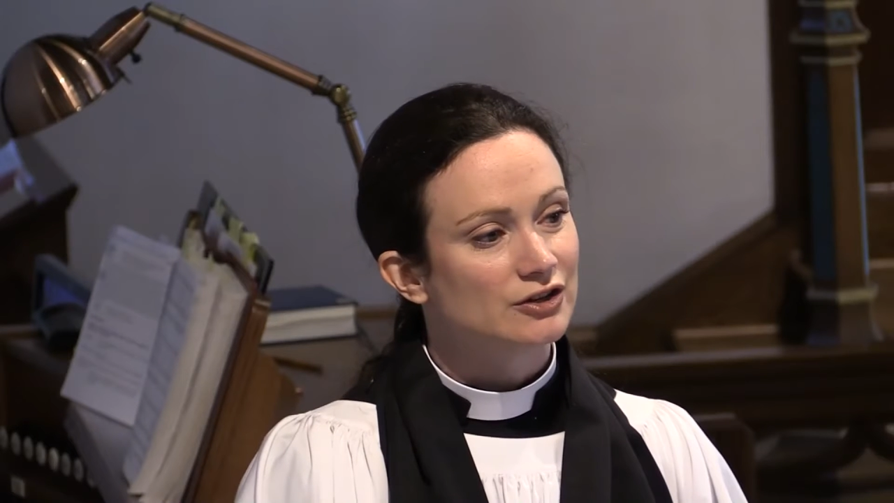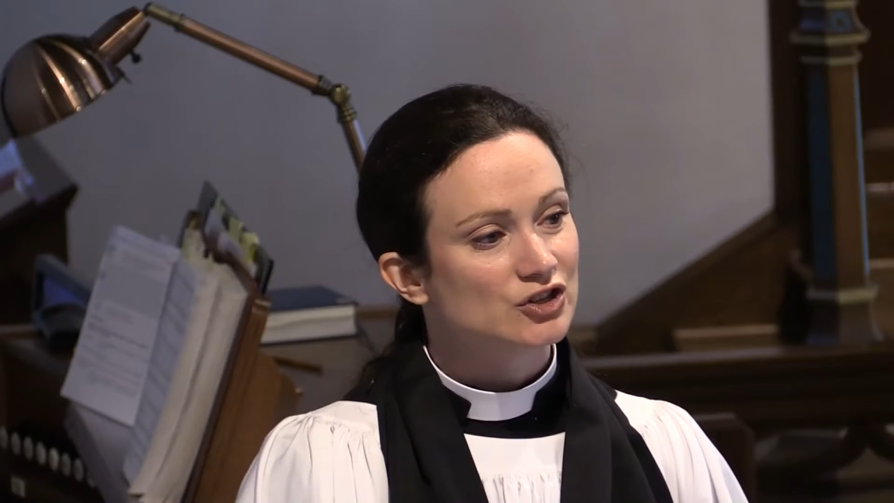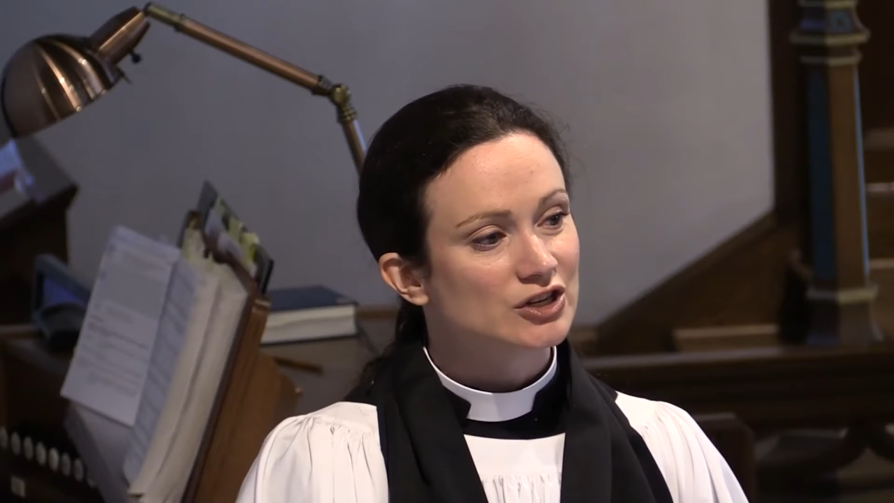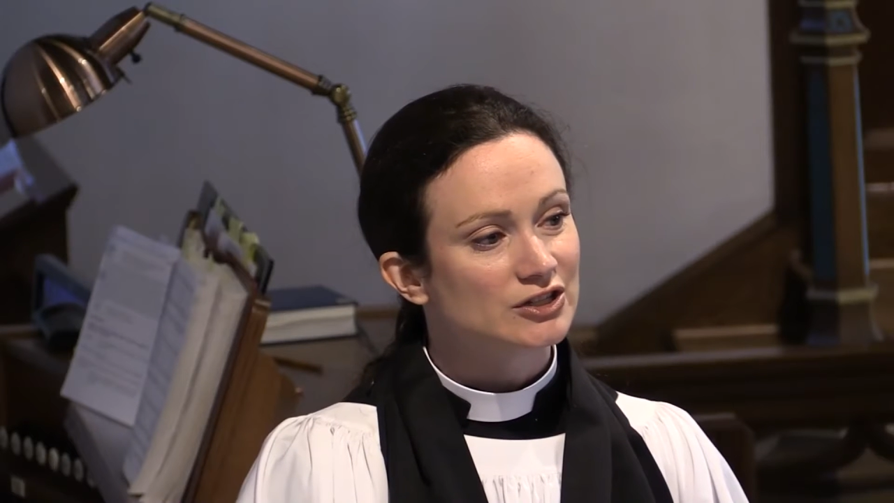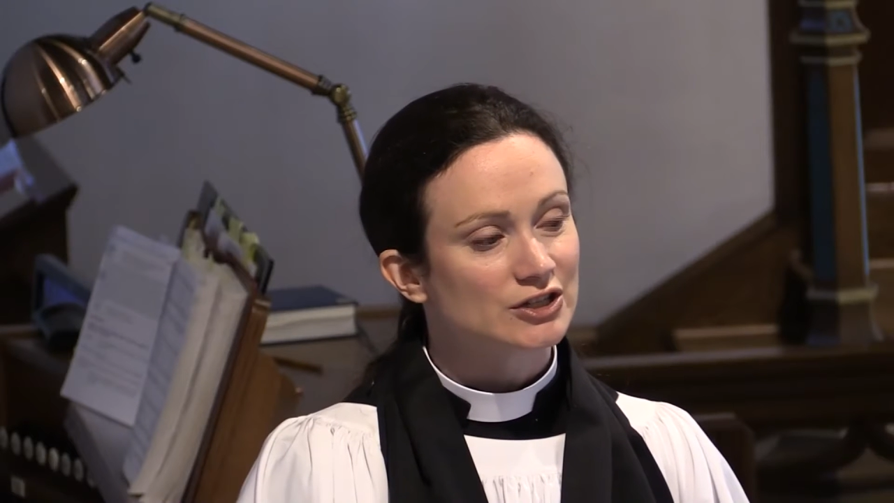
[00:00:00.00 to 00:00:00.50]

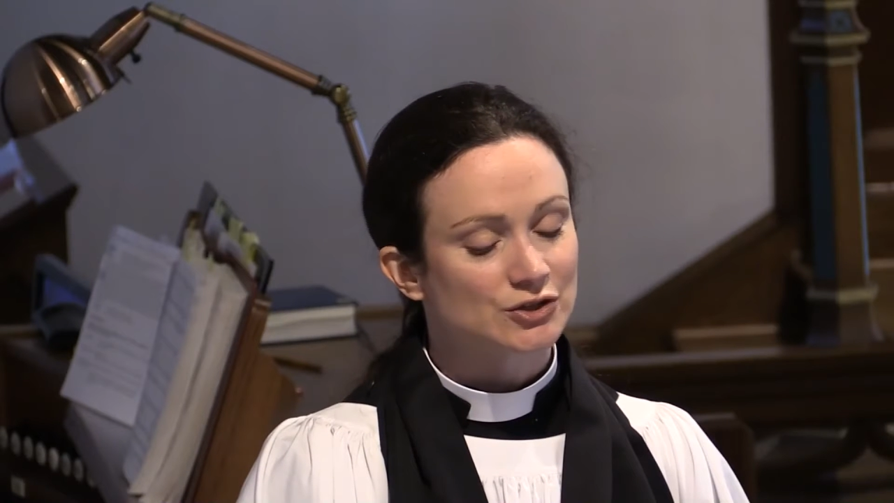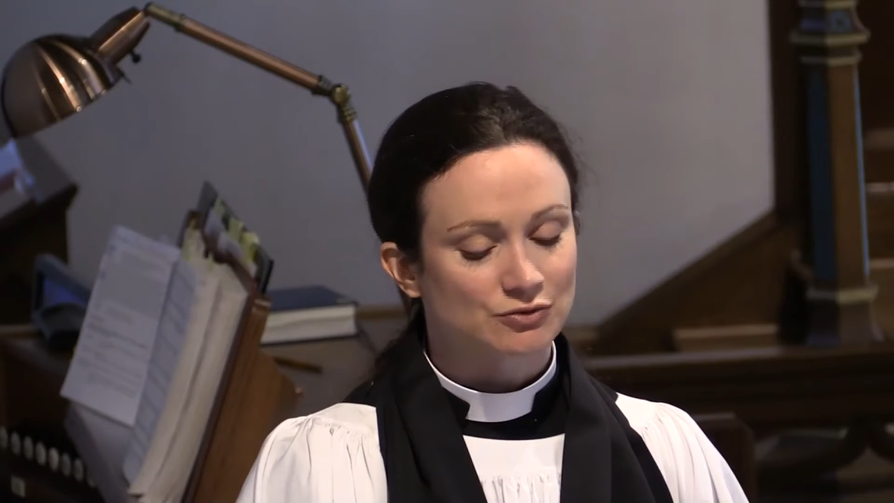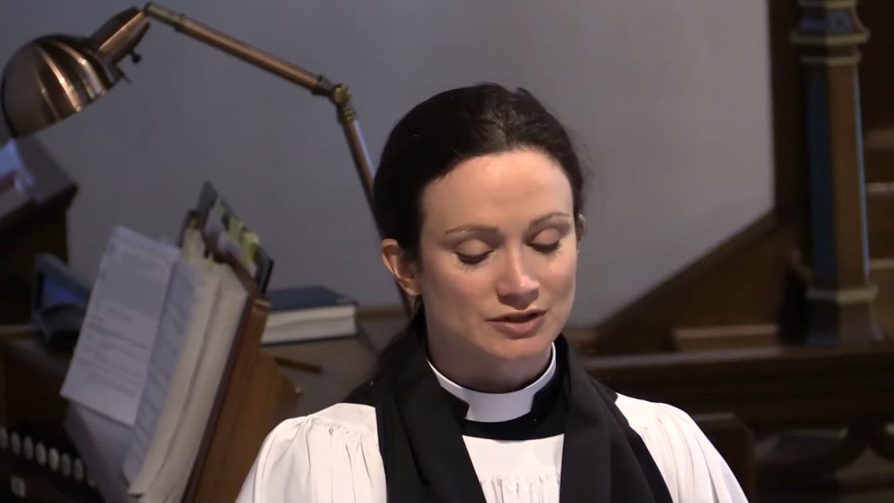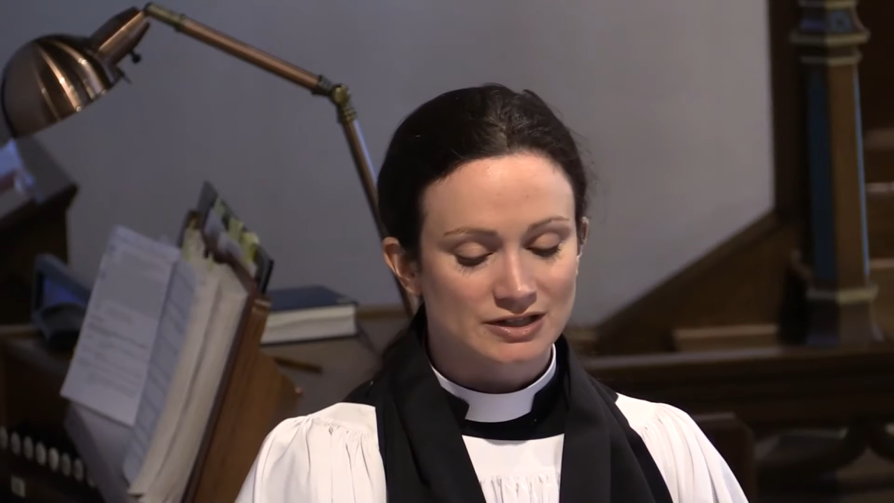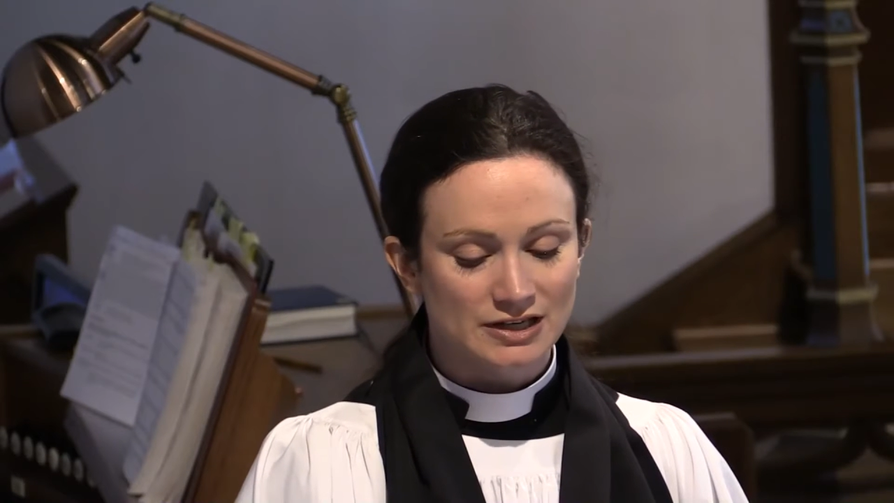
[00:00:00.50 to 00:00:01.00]
Jesus
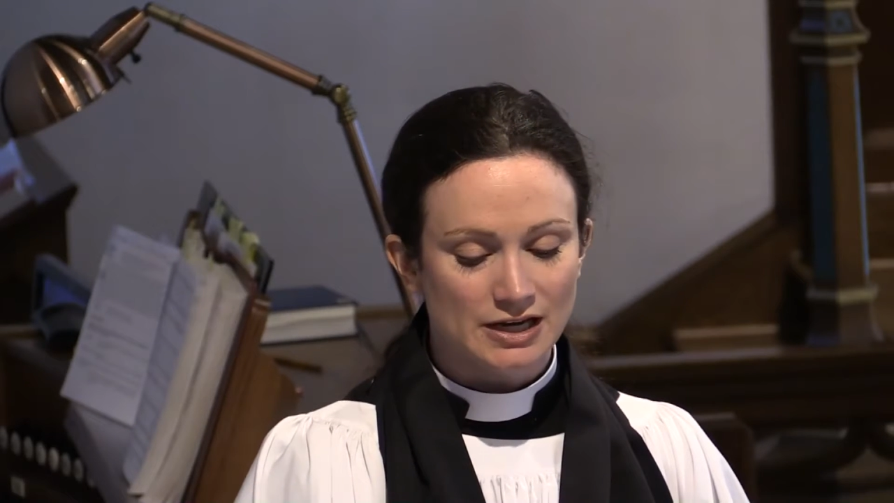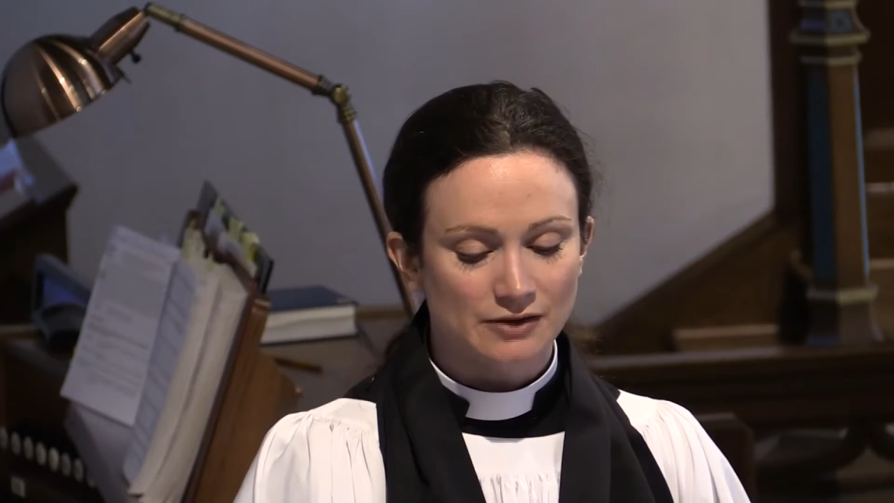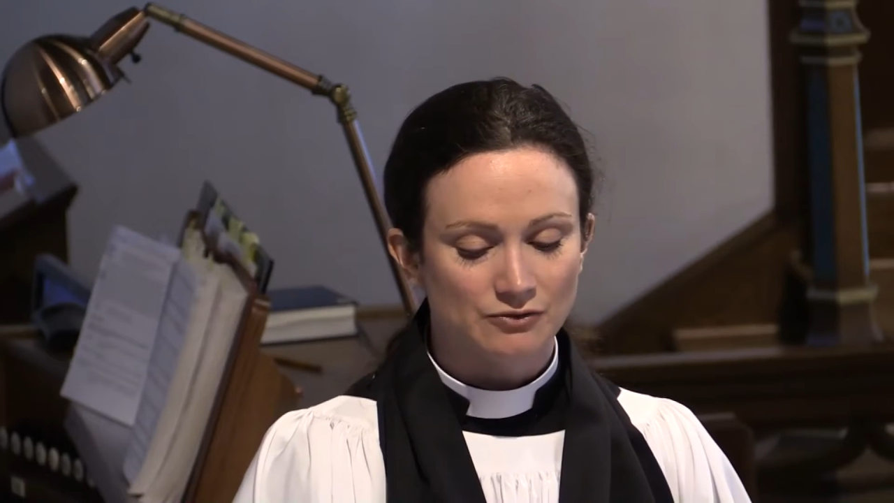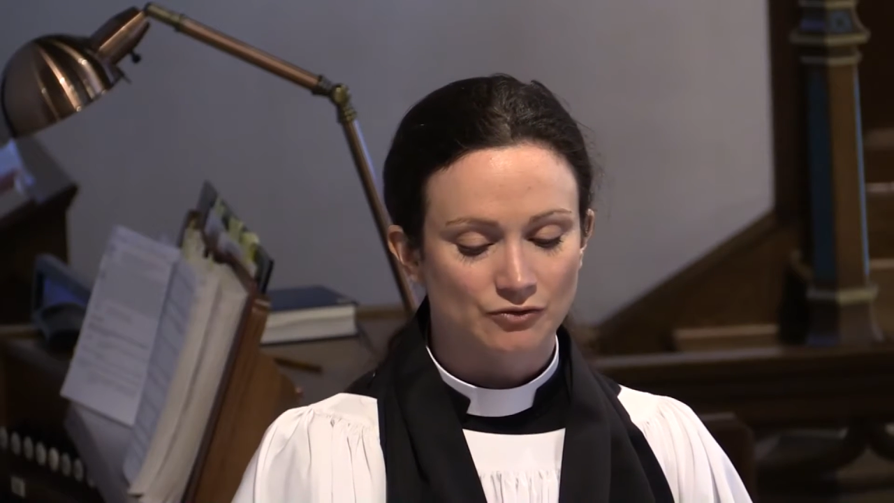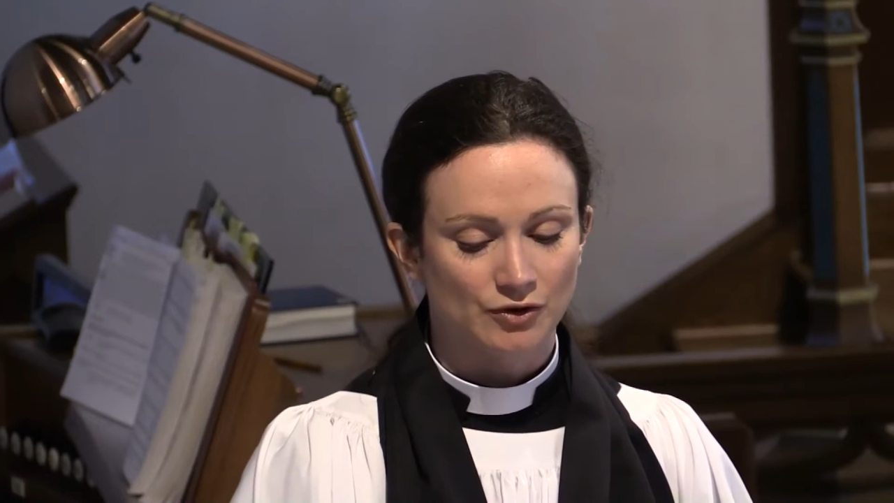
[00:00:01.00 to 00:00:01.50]
received